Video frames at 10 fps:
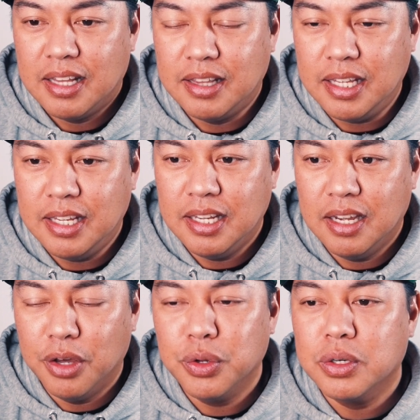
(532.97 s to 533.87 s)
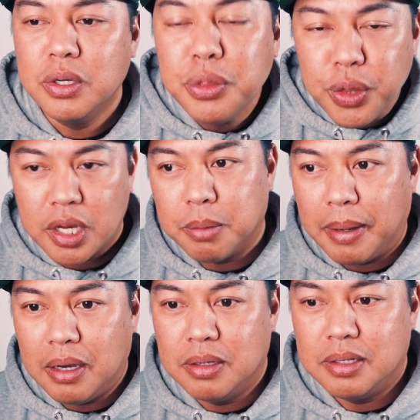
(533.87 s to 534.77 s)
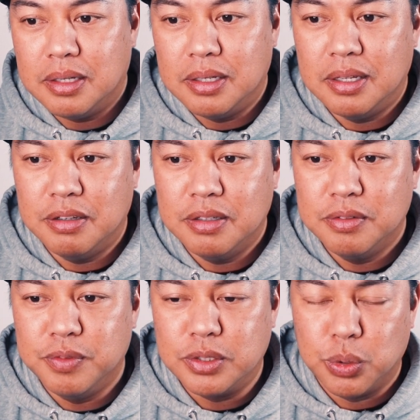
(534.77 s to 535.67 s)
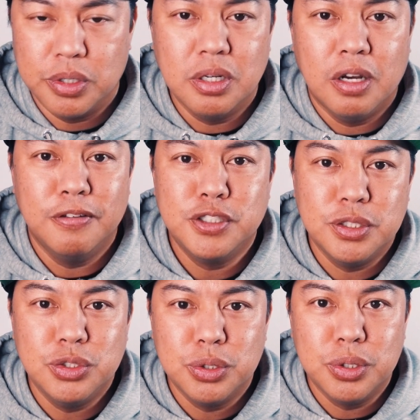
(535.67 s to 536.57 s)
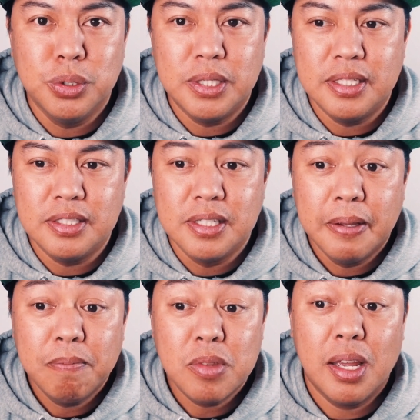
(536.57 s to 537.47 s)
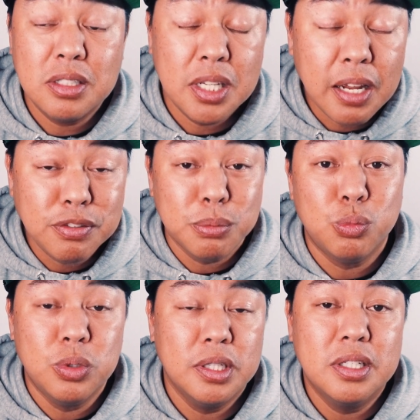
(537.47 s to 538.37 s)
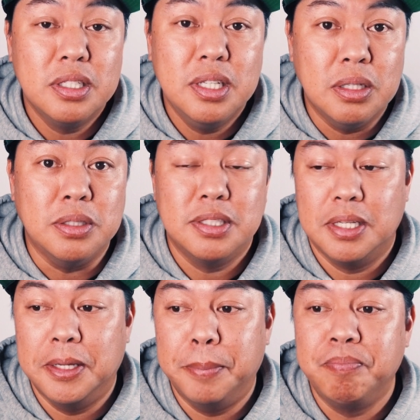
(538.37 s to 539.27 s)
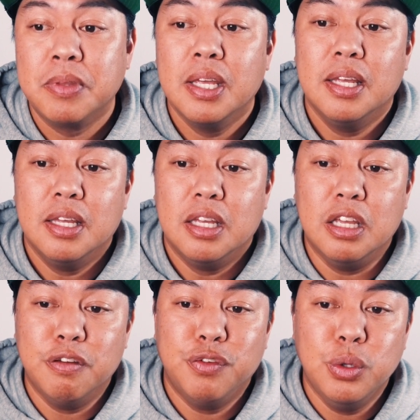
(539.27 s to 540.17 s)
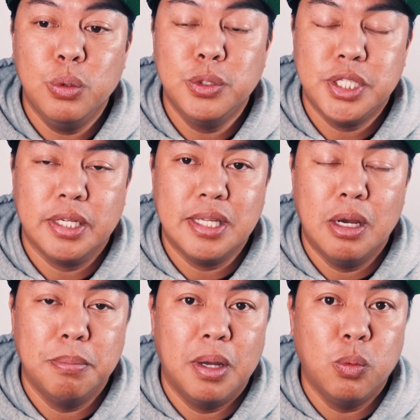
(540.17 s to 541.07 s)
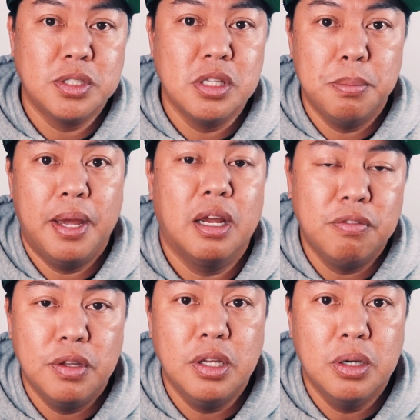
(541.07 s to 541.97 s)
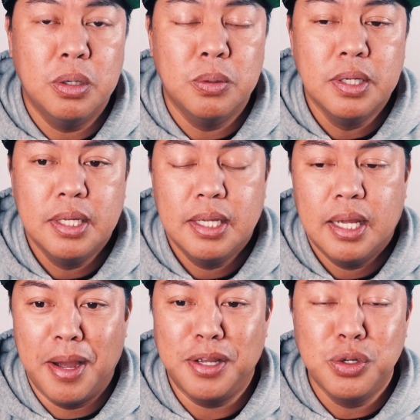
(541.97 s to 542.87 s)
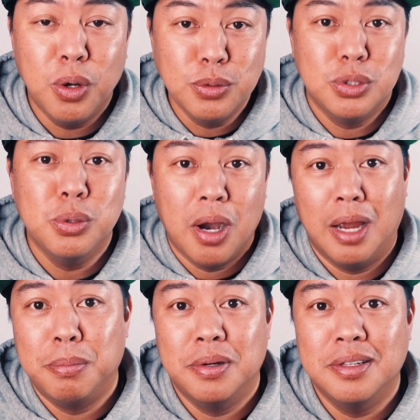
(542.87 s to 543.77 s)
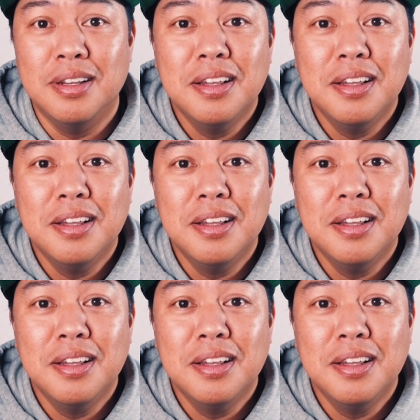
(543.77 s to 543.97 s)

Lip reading: The other good thing about Victoria Golf Shinjuku is they actually have some really good deals. If you checked out my What's in the Bag video, my go-to hybrid,